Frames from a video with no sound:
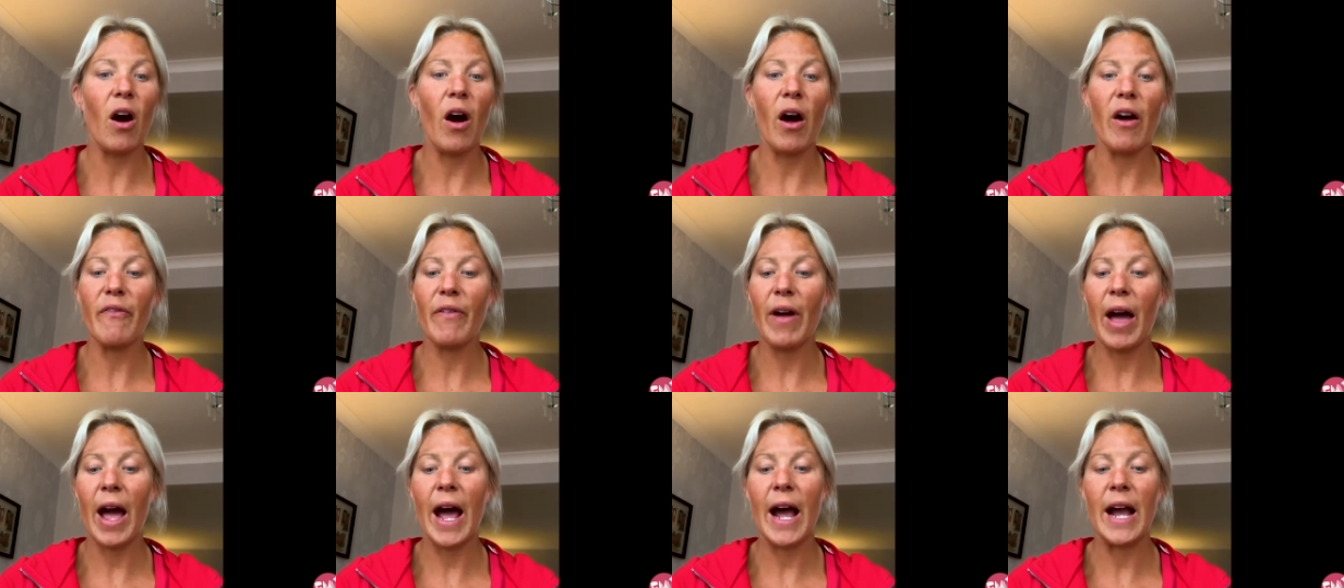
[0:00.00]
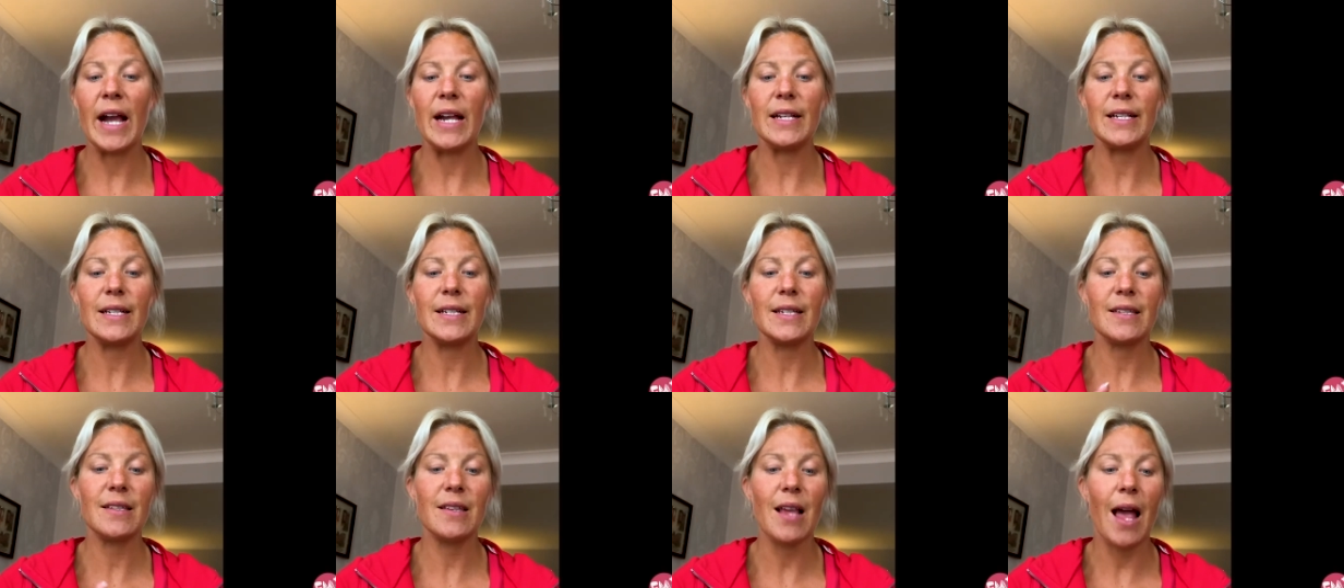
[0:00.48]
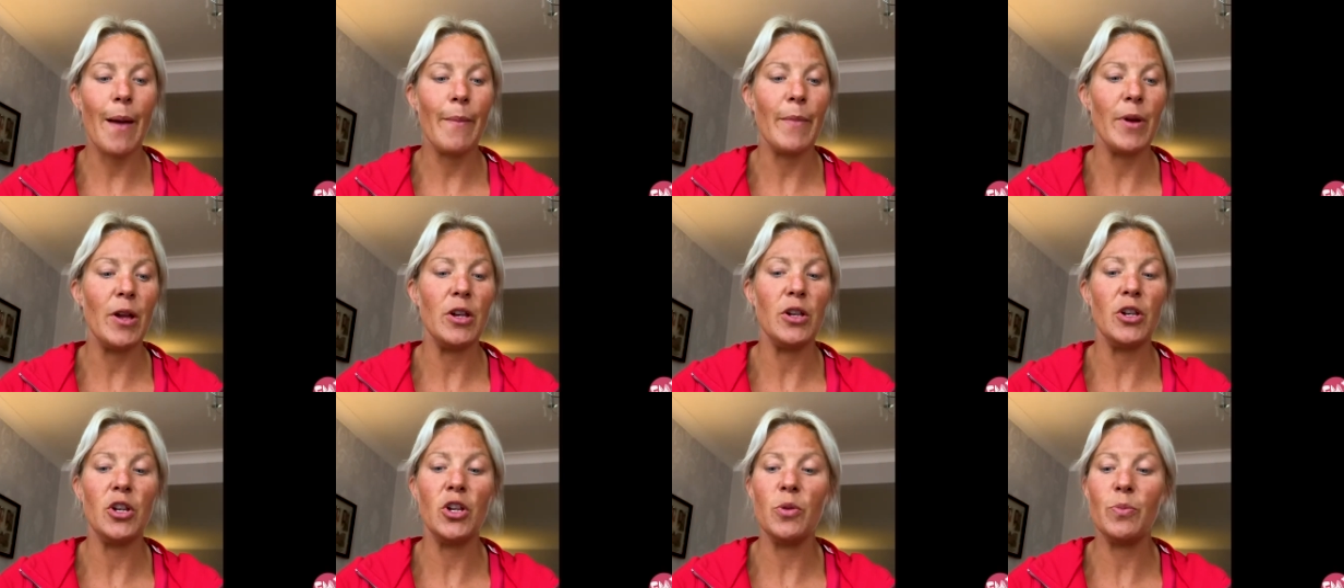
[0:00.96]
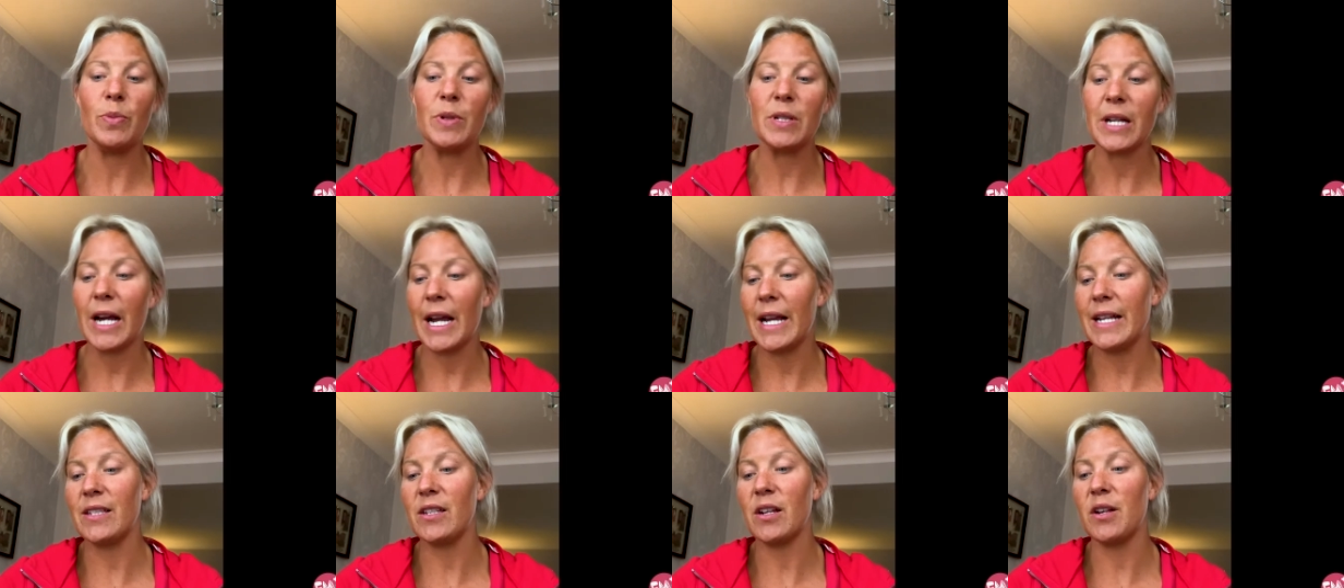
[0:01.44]
I've had salmon, new
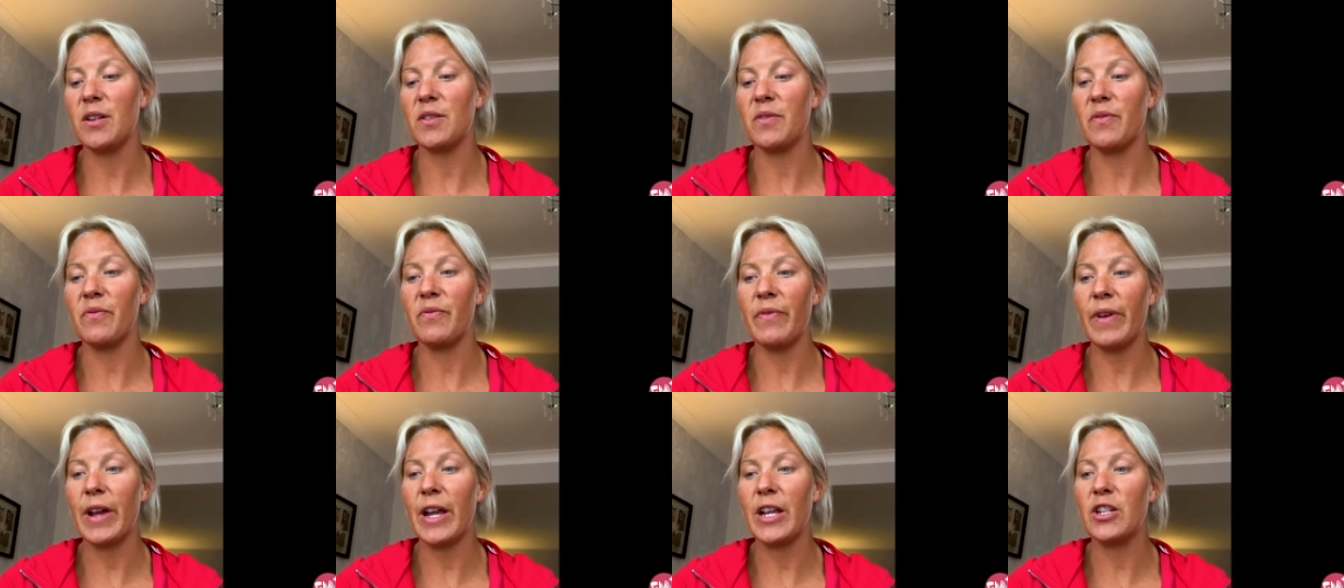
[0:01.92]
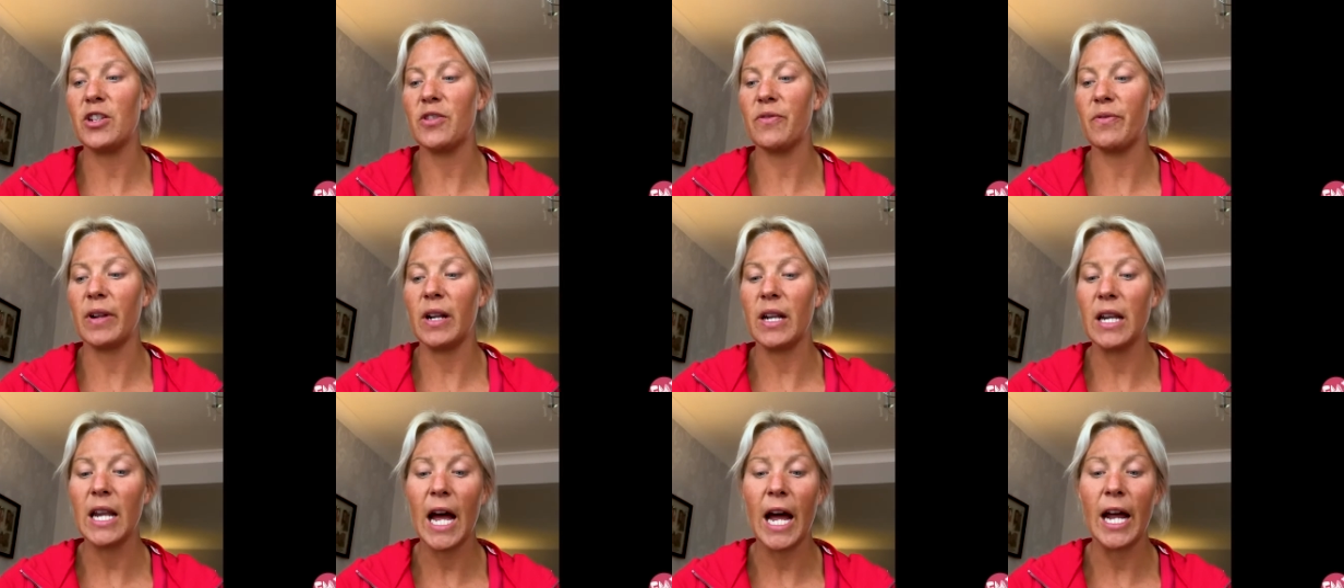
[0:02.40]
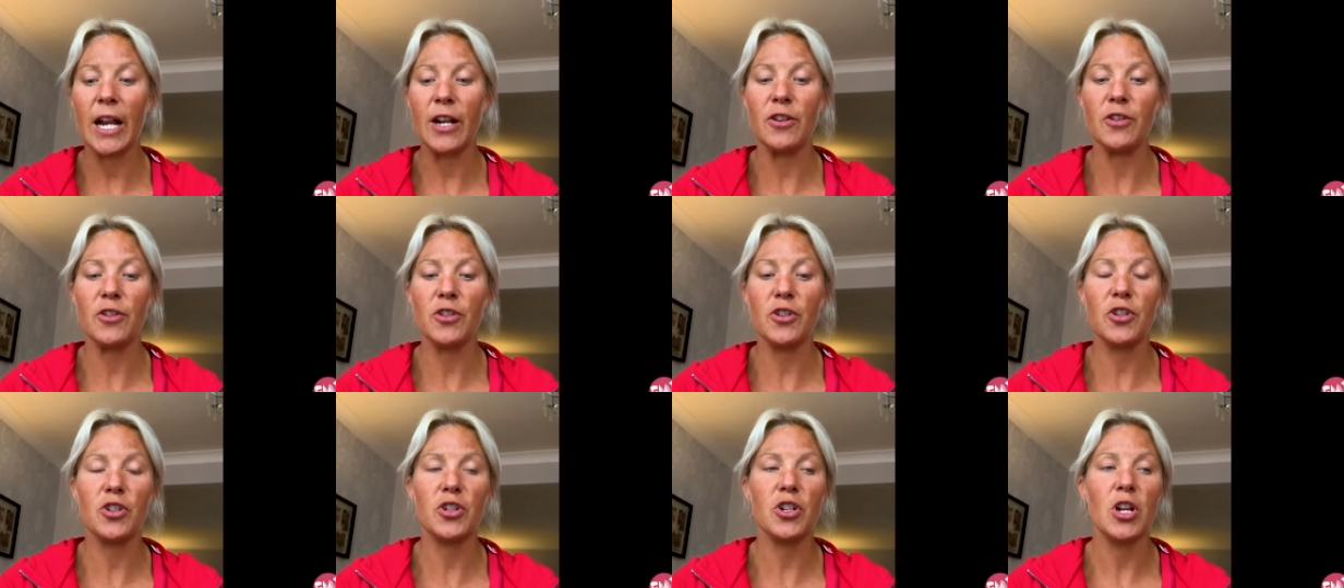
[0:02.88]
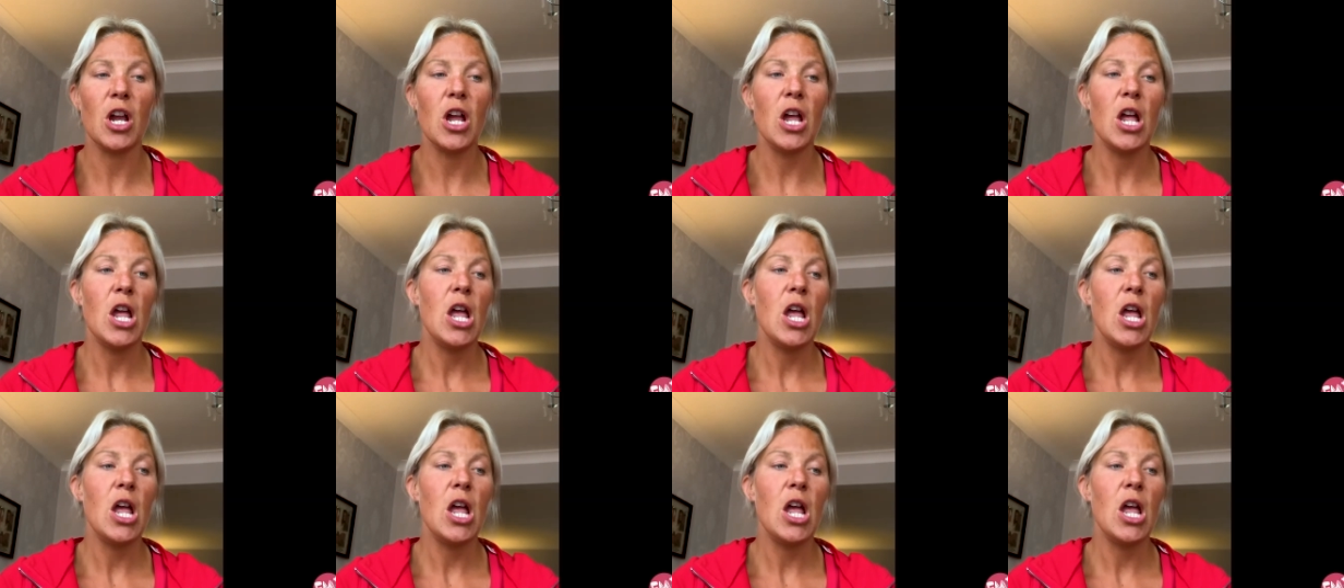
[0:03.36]
potatoes and veg for lunch.